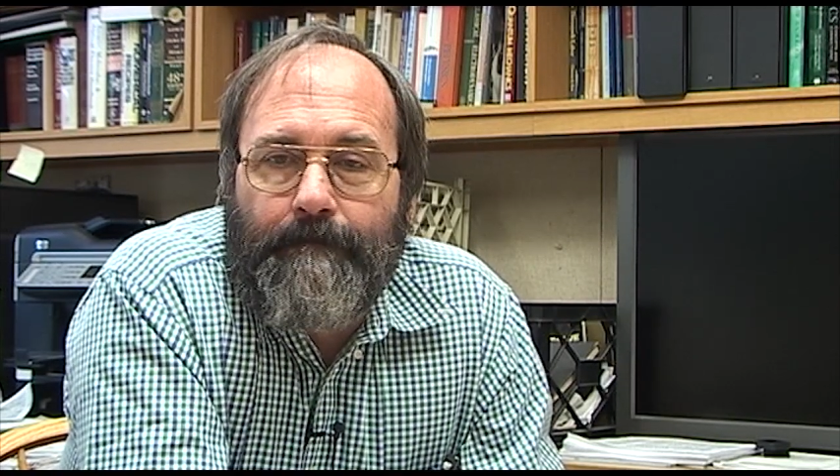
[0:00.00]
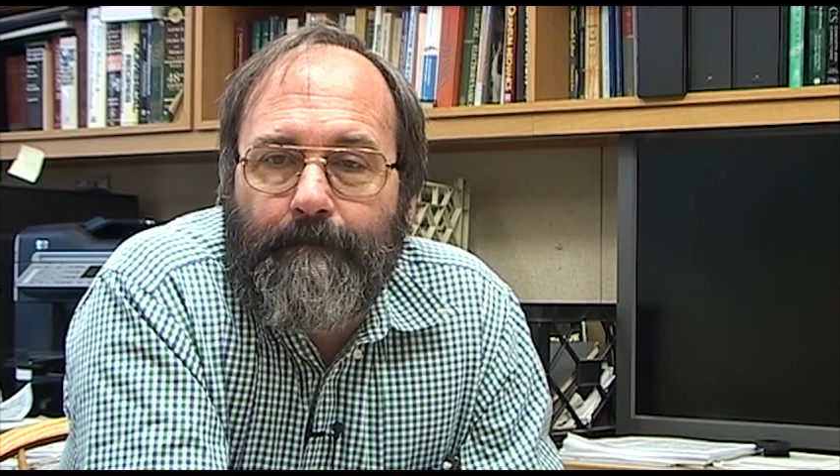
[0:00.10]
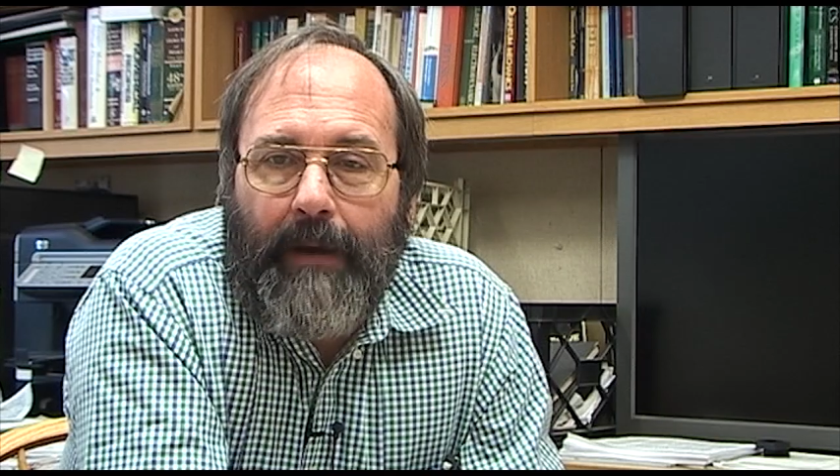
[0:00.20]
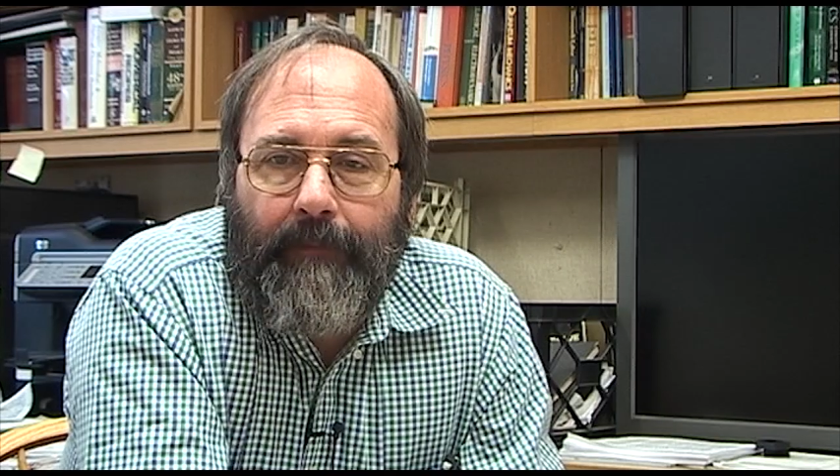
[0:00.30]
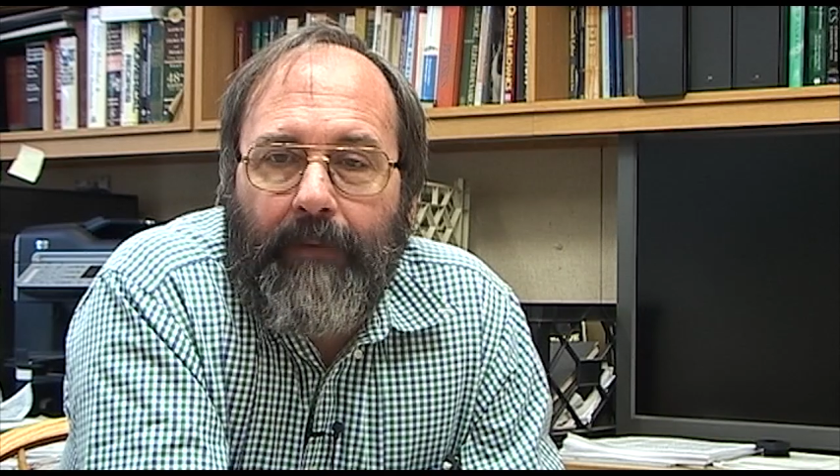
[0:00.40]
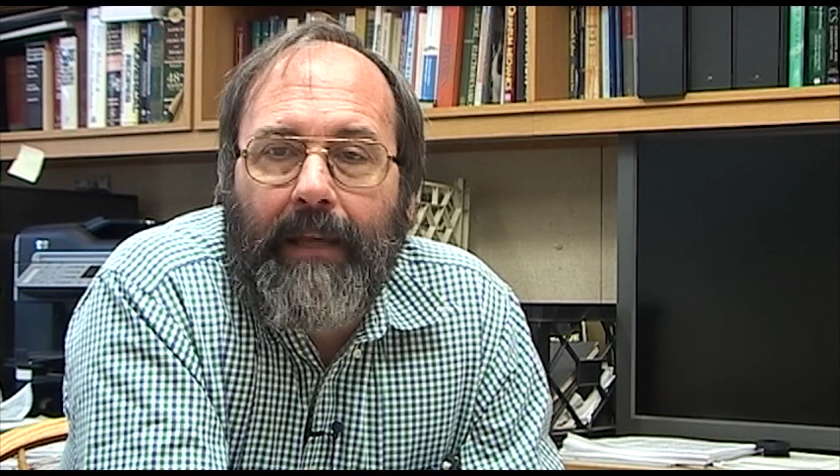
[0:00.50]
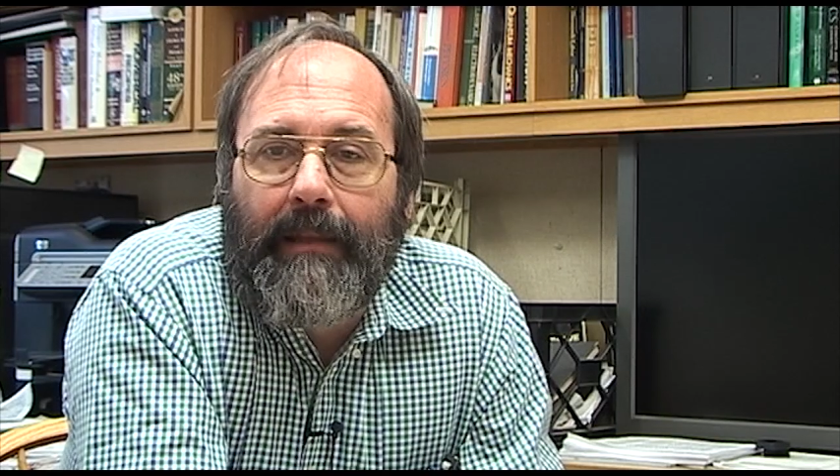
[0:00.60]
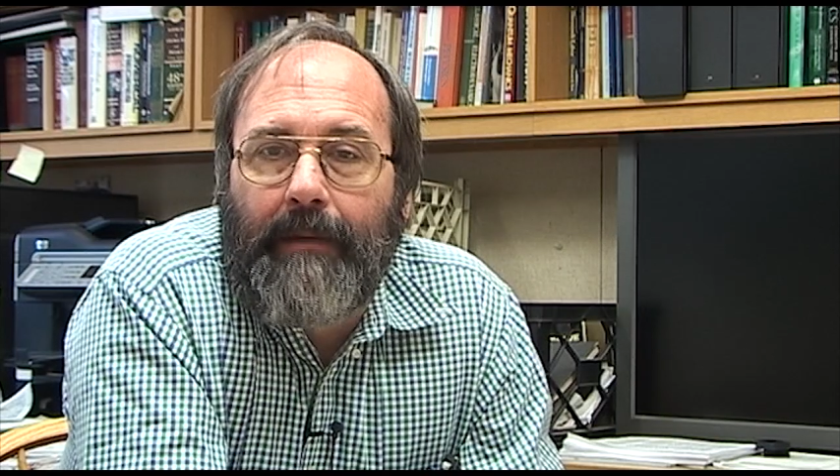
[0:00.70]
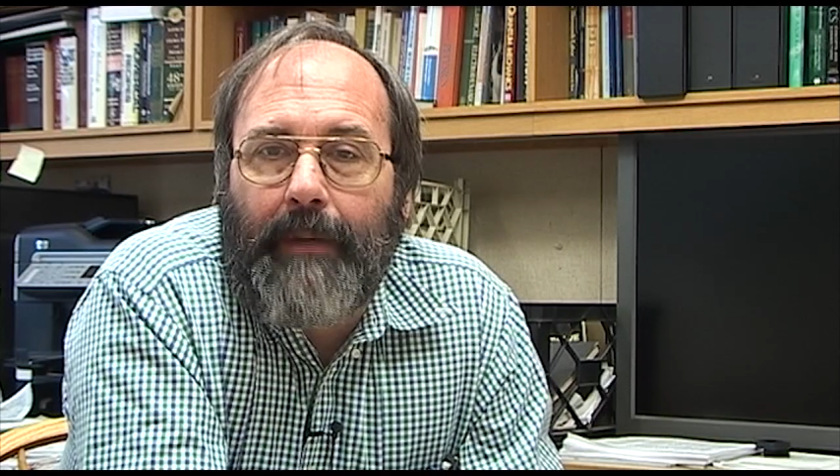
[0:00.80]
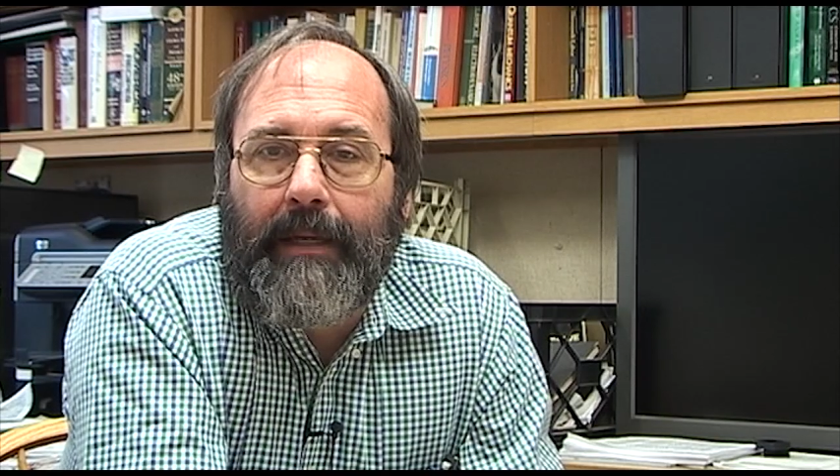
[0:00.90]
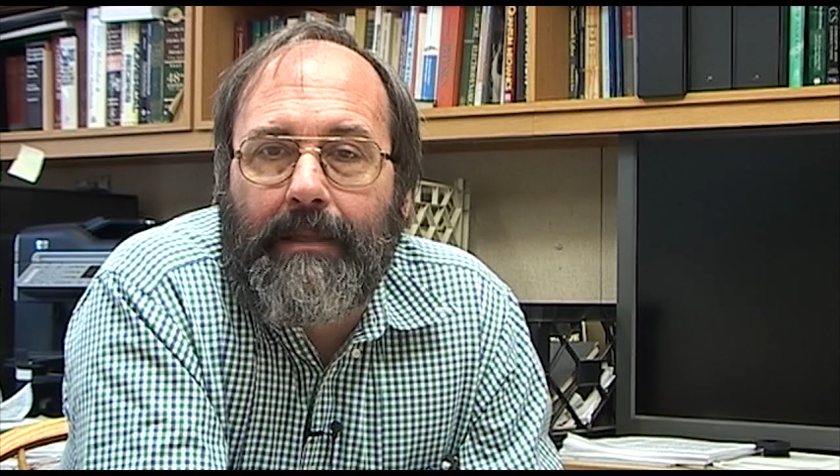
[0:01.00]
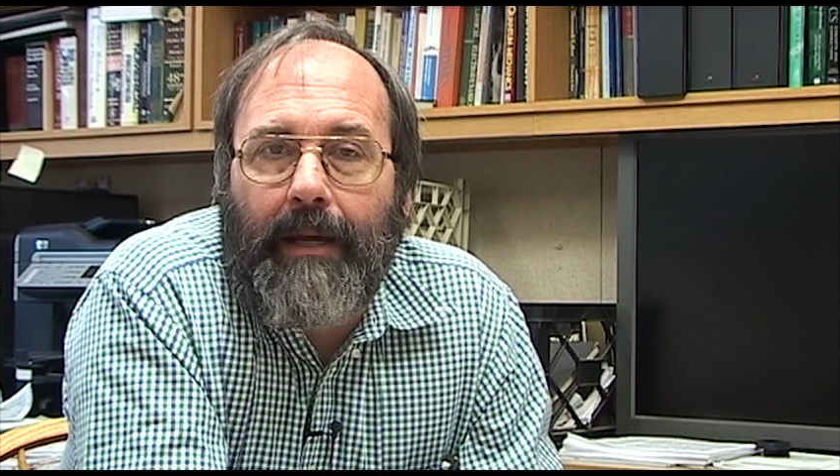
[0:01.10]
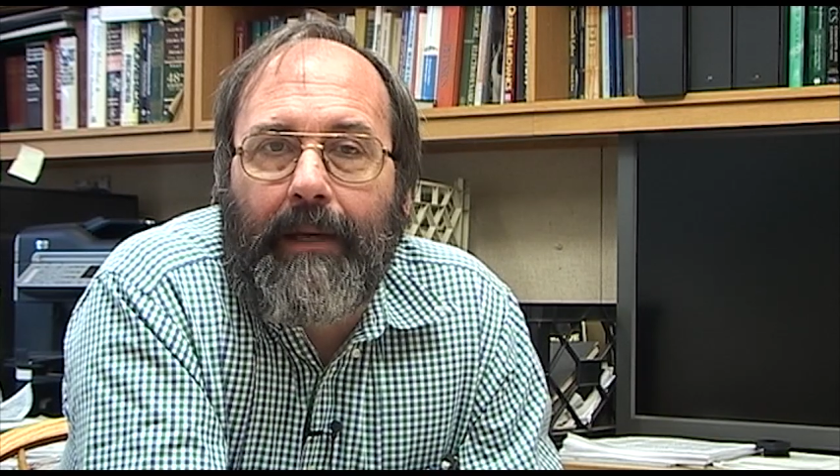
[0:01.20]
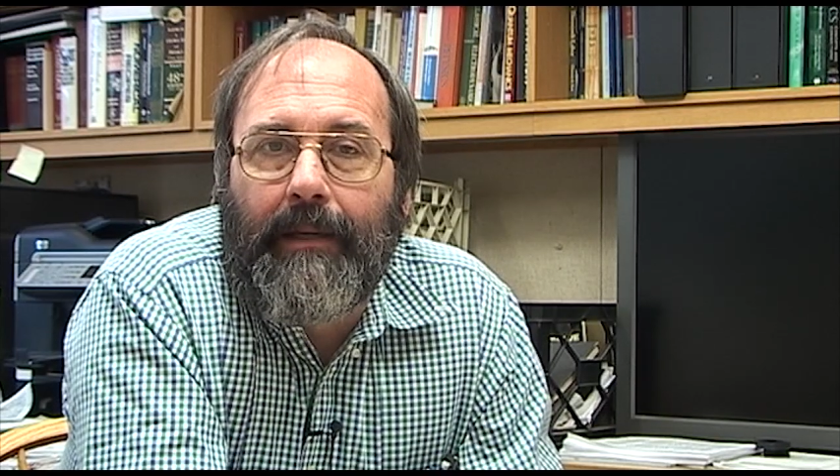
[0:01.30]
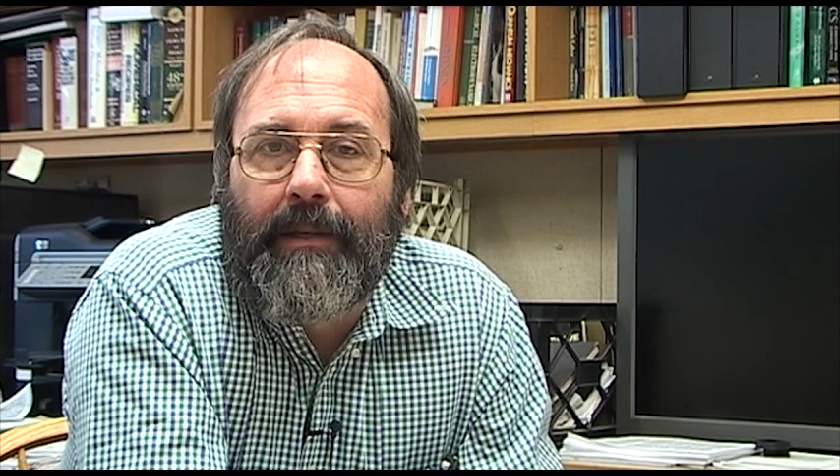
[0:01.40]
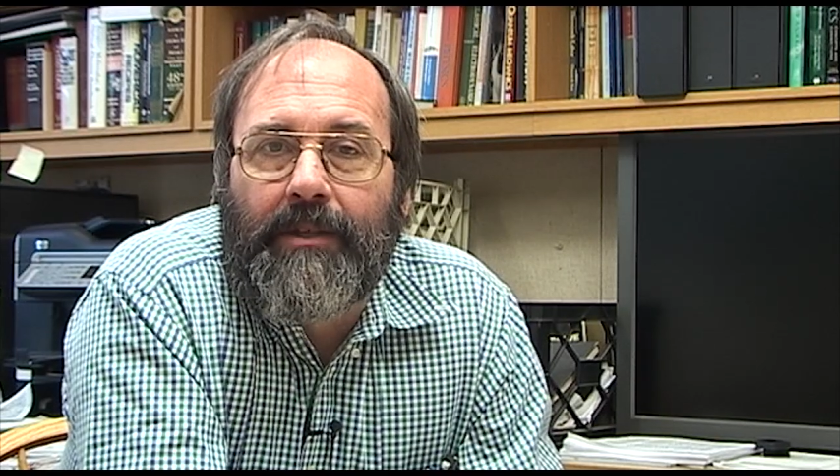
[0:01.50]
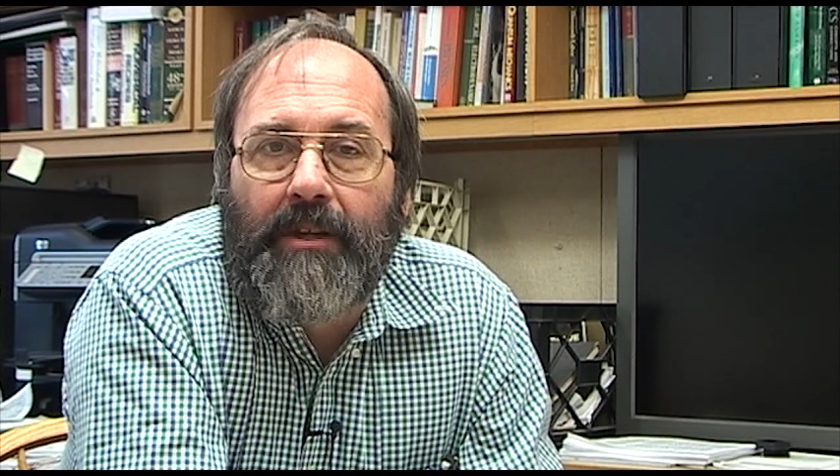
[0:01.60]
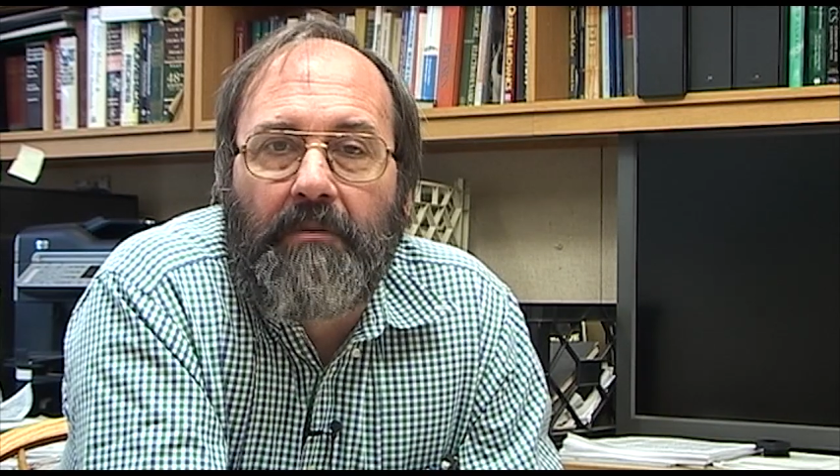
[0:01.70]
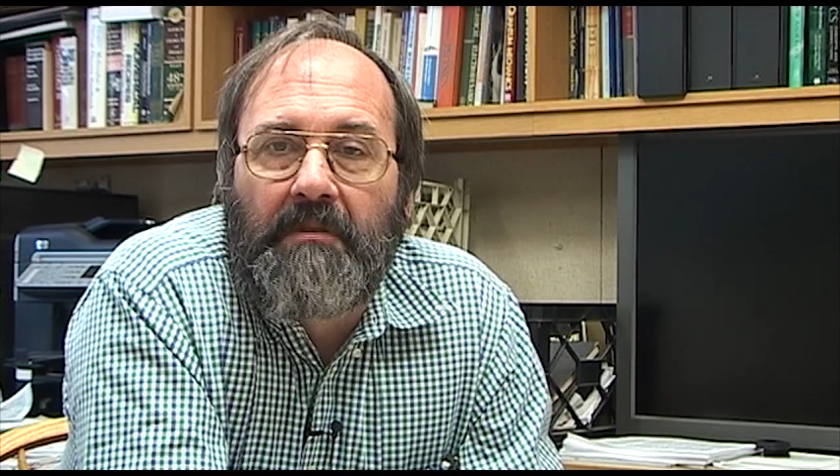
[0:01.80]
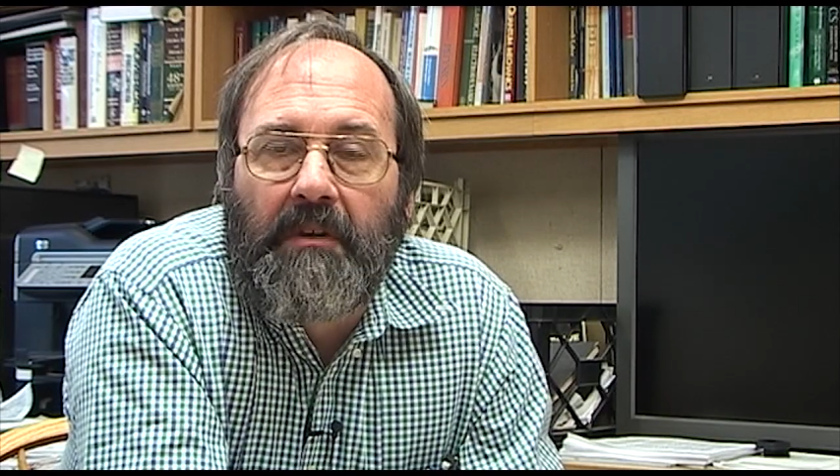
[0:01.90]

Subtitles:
my faith and my science don't